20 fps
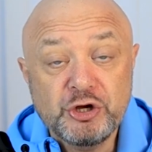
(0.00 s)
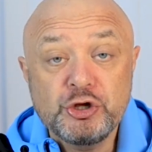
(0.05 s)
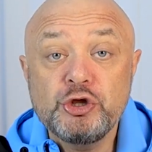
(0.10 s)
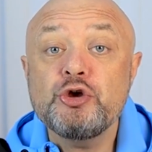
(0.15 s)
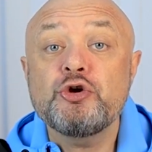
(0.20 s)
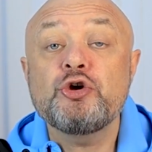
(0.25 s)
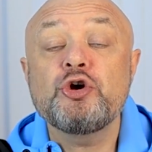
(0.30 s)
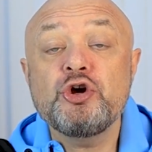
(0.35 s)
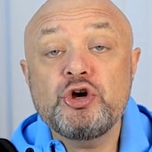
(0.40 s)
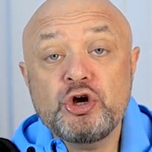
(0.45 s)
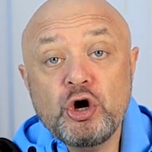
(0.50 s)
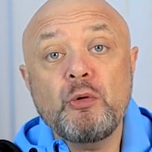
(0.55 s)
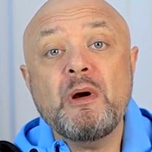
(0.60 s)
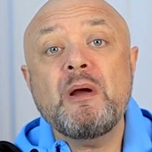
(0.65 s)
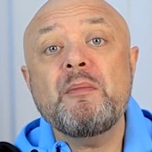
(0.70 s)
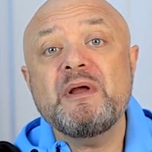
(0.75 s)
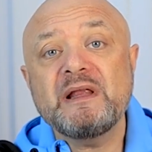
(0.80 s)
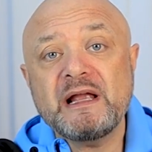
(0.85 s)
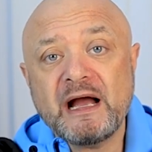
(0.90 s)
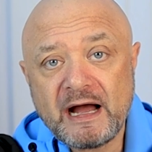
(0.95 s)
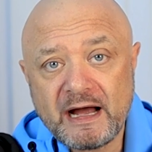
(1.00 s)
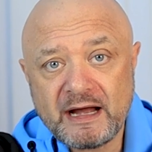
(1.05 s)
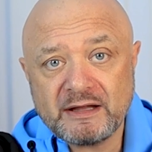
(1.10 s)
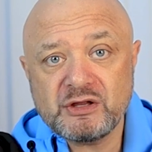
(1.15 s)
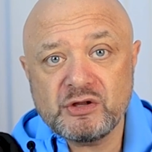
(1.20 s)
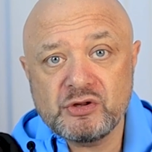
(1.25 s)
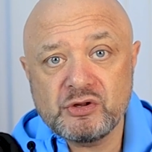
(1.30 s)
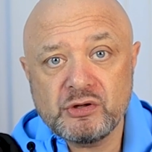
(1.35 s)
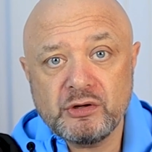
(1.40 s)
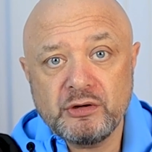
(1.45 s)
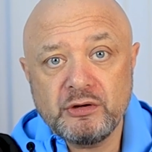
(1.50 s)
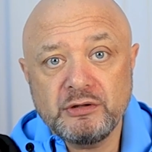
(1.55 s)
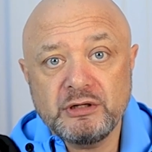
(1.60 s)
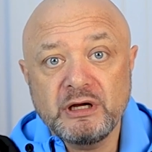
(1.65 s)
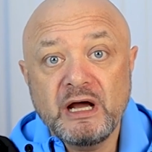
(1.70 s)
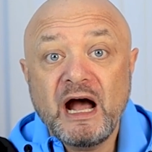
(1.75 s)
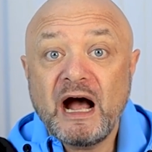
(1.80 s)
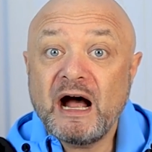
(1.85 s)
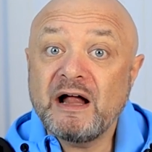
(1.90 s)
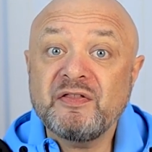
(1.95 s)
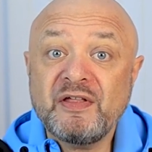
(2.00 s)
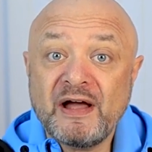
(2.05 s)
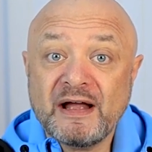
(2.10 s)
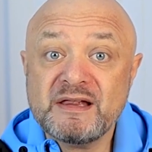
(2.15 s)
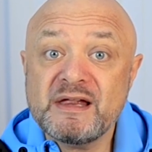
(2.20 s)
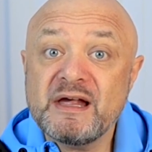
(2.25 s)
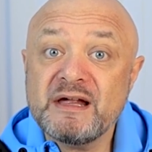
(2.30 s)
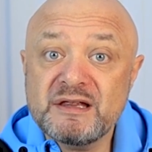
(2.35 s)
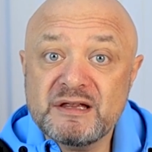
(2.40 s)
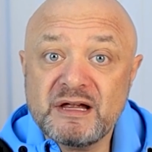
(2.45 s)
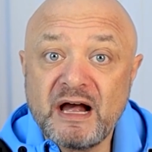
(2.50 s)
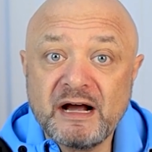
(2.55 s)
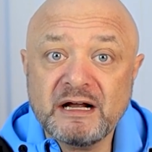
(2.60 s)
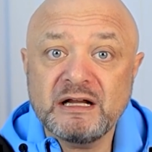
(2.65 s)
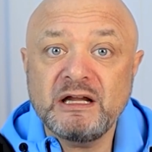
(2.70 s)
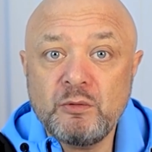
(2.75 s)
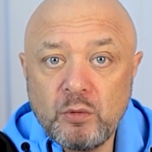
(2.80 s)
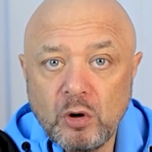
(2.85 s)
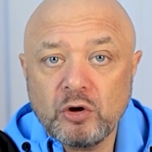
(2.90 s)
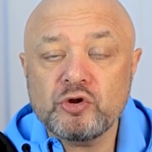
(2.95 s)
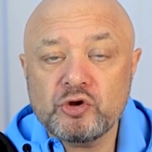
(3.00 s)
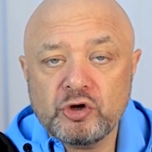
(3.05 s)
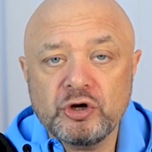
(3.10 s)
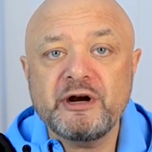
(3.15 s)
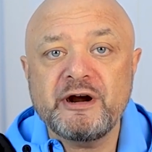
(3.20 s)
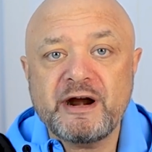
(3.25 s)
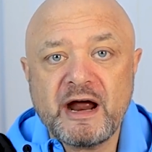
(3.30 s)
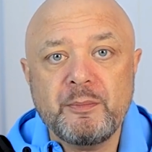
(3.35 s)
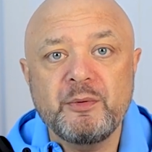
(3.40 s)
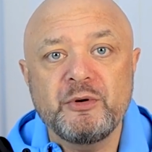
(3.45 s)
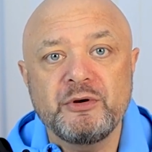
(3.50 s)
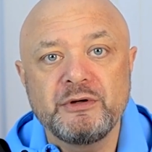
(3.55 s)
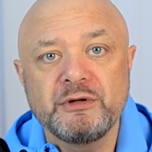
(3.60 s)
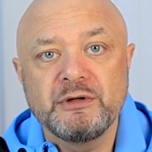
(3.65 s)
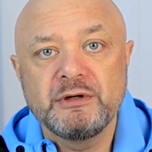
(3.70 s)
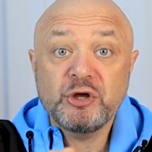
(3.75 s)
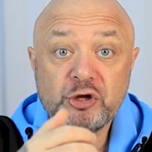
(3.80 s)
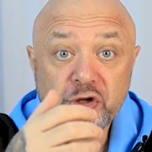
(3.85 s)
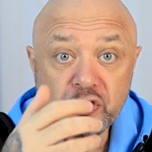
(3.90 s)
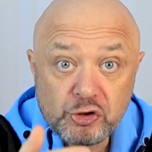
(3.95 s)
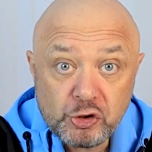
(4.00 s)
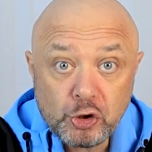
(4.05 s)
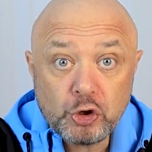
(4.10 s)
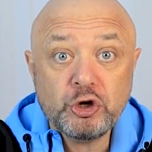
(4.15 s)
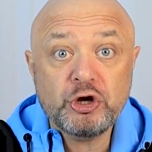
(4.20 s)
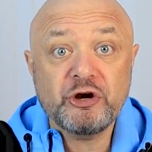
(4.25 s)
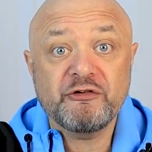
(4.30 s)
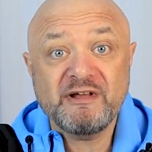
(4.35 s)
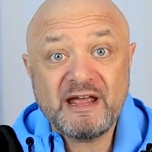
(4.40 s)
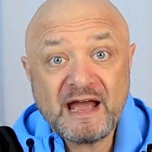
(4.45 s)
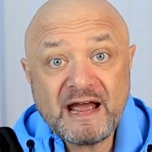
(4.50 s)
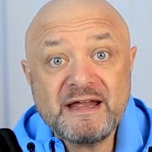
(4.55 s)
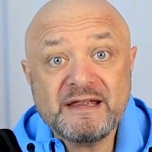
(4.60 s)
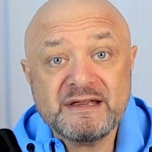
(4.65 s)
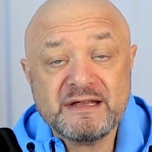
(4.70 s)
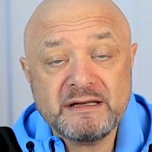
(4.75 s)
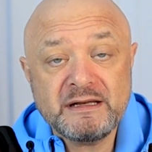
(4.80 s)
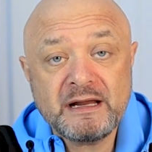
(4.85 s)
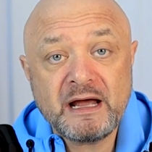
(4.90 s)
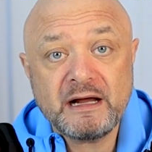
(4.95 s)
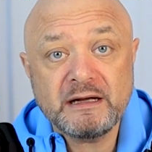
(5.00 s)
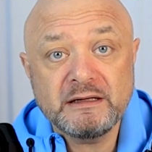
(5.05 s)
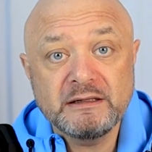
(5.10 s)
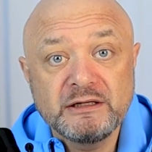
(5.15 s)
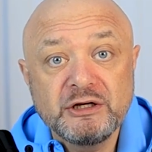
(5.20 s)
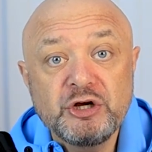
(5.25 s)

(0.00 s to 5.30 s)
You can go in with that attitude, and that's exactly what's going to happen, because you're creating that.